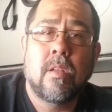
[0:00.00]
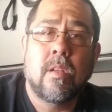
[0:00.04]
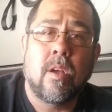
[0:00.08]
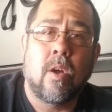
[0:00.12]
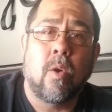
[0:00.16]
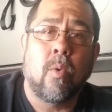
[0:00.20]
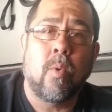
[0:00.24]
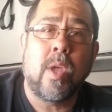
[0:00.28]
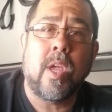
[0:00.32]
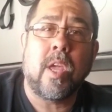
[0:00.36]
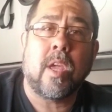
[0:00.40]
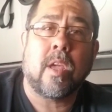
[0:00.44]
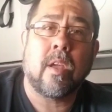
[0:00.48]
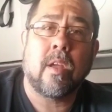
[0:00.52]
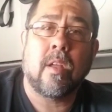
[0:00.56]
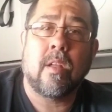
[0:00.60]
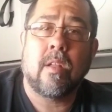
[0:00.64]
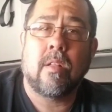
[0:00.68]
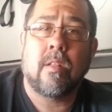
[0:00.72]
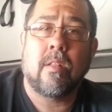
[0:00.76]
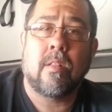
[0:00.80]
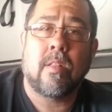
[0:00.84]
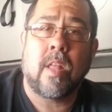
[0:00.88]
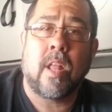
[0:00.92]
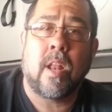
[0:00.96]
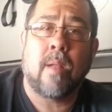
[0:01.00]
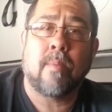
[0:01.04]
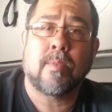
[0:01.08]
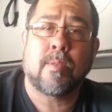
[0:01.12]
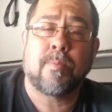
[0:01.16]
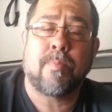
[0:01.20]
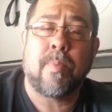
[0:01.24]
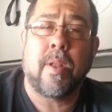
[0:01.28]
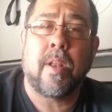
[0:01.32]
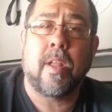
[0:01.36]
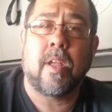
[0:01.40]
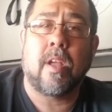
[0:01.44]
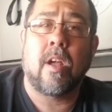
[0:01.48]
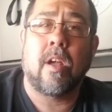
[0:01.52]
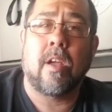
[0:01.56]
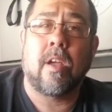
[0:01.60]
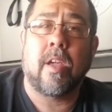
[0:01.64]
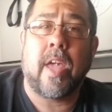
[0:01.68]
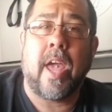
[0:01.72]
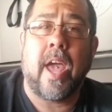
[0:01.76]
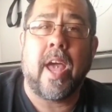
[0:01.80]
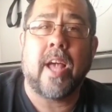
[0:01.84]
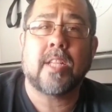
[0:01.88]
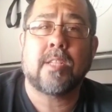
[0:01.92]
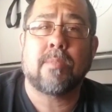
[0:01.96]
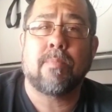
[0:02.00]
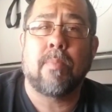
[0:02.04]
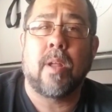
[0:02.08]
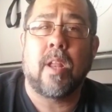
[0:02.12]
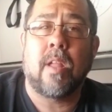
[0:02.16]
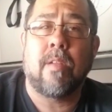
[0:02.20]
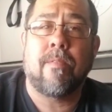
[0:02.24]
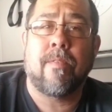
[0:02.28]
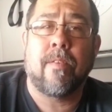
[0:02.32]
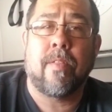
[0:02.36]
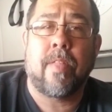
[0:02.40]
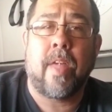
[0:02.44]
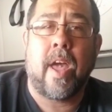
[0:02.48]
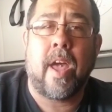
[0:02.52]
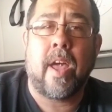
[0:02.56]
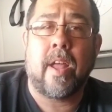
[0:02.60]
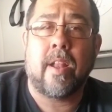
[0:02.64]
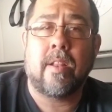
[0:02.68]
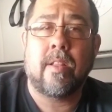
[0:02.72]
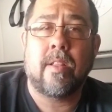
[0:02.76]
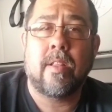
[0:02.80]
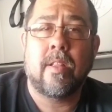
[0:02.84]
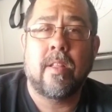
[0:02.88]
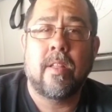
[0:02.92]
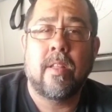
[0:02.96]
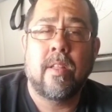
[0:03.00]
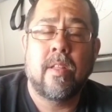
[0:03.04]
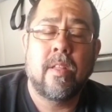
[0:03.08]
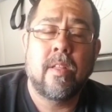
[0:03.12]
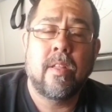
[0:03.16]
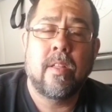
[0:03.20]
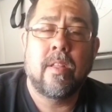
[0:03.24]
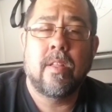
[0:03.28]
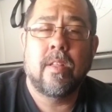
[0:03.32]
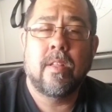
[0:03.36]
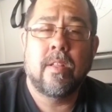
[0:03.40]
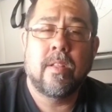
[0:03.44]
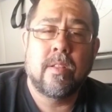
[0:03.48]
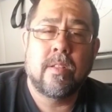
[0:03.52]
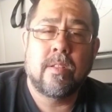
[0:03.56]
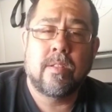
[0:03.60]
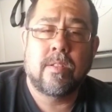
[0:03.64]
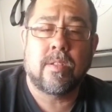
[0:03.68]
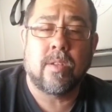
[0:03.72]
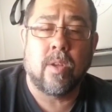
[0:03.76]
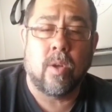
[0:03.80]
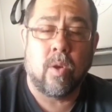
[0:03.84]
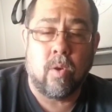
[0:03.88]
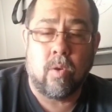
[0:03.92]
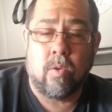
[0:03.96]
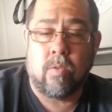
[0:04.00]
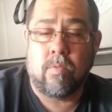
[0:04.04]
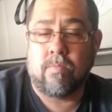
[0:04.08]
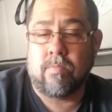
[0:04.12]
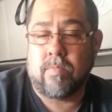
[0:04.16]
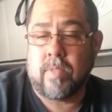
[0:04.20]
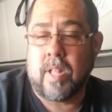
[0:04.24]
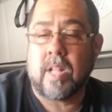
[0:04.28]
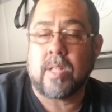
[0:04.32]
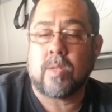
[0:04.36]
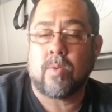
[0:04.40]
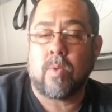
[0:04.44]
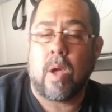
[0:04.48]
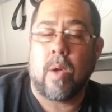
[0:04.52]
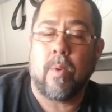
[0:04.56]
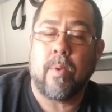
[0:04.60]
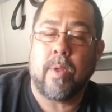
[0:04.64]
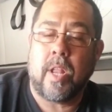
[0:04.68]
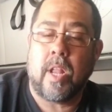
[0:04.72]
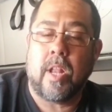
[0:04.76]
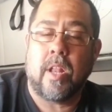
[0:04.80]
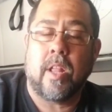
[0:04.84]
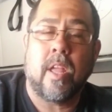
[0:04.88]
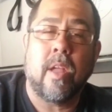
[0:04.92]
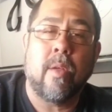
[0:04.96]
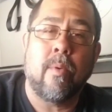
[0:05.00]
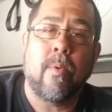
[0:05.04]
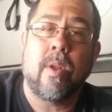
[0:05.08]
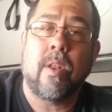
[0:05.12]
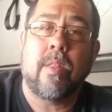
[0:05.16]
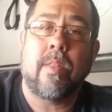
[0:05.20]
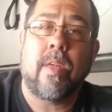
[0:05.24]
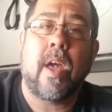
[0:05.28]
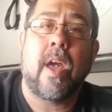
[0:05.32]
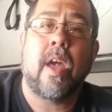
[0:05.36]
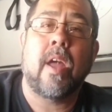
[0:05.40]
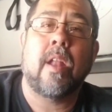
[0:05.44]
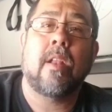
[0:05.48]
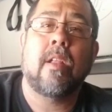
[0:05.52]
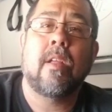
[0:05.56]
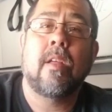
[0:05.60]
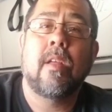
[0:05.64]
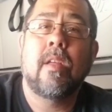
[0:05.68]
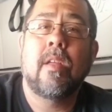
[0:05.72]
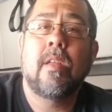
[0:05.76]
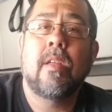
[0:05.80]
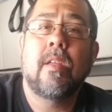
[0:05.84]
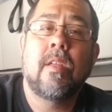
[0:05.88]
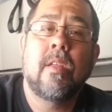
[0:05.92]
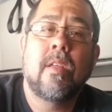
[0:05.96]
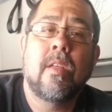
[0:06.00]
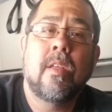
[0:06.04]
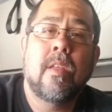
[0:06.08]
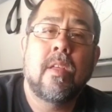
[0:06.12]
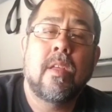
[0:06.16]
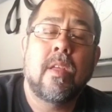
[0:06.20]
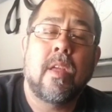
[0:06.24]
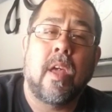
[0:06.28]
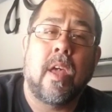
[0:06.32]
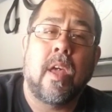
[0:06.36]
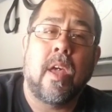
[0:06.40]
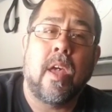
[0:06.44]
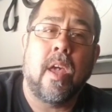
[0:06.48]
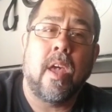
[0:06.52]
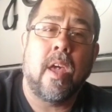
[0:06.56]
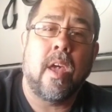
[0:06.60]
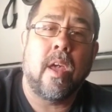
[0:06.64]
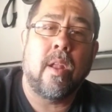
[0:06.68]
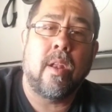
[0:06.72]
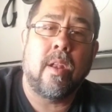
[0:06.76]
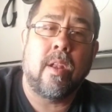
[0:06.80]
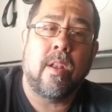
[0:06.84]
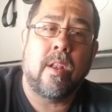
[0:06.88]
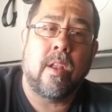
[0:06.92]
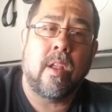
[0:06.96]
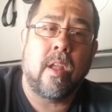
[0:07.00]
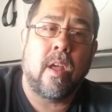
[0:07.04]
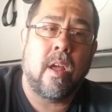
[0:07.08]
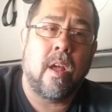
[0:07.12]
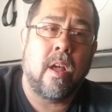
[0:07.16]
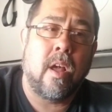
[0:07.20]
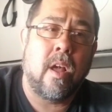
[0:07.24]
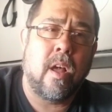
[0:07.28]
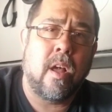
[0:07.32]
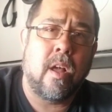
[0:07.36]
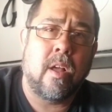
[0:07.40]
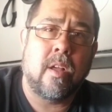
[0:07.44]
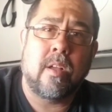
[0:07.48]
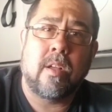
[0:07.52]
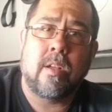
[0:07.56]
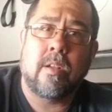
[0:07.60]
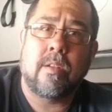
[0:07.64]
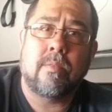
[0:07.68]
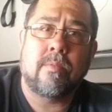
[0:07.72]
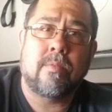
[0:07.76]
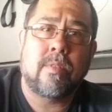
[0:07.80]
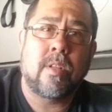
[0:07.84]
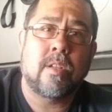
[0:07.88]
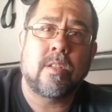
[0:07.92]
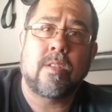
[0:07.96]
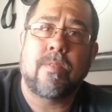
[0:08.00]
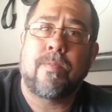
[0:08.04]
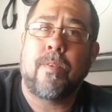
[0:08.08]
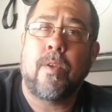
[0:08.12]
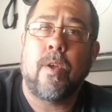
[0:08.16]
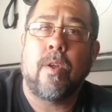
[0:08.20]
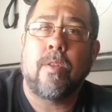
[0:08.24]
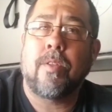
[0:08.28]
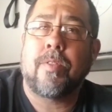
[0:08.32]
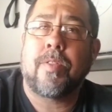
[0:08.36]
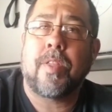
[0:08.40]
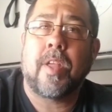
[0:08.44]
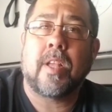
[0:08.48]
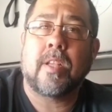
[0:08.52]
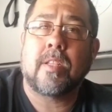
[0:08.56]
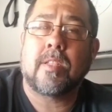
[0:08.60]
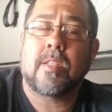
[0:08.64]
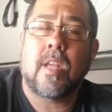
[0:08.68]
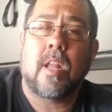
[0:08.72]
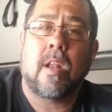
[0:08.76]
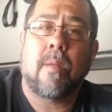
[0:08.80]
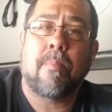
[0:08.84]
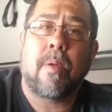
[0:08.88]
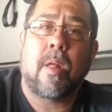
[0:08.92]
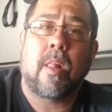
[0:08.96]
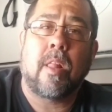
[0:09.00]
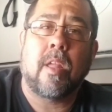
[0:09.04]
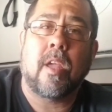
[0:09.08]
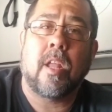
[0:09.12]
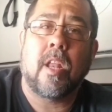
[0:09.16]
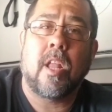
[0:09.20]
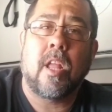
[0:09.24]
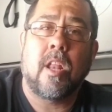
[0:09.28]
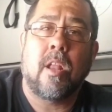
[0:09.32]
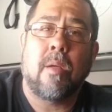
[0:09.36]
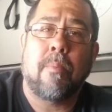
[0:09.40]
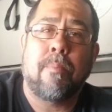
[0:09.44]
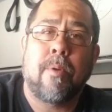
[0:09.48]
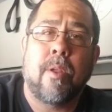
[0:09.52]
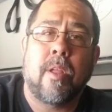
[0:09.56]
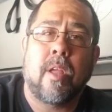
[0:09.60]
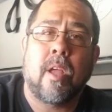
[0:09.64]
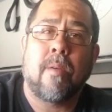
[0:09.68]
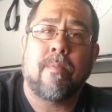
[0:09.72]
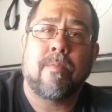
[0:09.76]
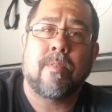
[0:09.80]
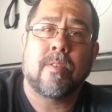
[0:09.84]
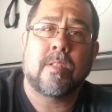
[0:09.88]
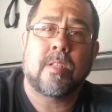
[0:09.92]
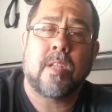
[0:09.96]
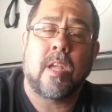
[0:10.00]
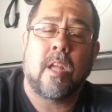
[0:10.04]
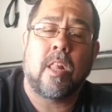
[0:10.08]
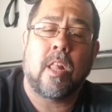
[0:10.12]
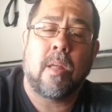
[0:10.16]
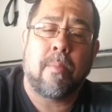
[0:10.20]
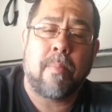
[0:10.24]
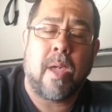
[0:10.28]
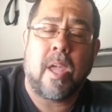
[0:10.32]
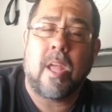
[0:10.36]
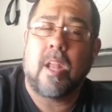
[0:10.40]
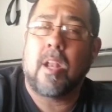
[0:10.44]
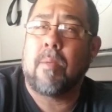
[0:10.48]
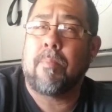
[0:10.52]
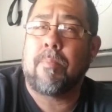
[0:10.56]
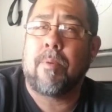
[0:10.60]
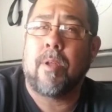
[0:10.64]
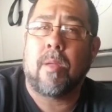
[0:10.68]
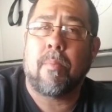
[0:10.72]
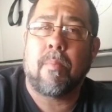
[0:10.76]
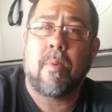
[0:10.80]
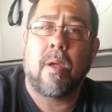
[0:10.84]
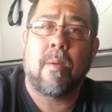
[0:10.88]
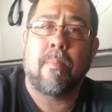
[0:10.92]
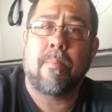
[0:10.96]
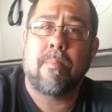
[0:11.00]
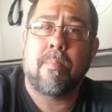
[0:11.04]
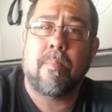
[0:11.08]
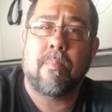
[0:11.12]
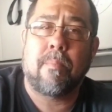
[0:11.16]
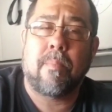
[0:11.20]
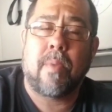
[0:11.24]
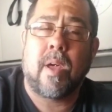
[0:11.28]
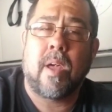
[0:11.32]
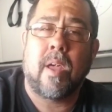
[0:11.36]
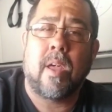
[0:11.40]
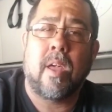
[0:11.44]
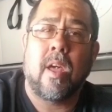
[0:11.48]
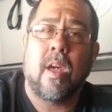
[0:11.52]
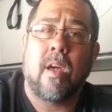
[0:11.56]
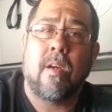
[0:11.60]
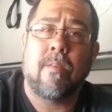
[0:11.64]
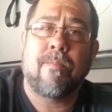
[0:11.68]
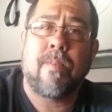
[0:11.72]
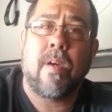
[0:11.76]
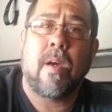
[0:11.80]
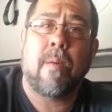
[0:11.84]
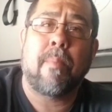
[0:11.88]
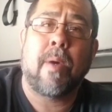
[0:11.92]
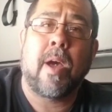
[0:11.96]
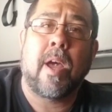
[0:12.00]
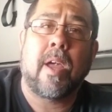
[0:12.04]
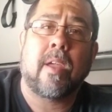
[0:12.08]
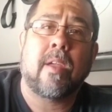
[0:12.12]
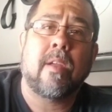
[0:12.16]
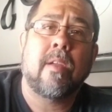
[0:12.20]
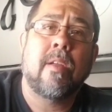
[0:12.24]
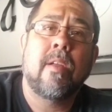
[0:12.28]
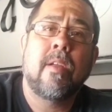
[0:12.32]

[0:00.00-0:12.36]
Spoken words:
a week that I'm spending on gas money for that. So that's why we need to get rid of that. And there's a few other things that I'm probably going to end up putting up for sale. I may end up putting up my fat bike